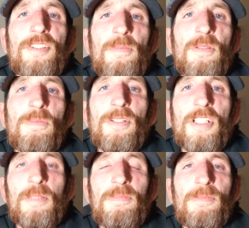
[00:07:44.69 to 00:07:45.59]
I'm going to put a
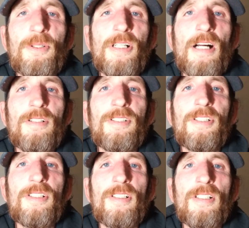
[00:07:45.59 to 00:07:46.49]
couple more out
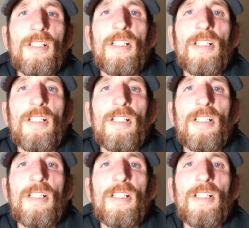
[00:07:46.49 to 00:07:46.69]
here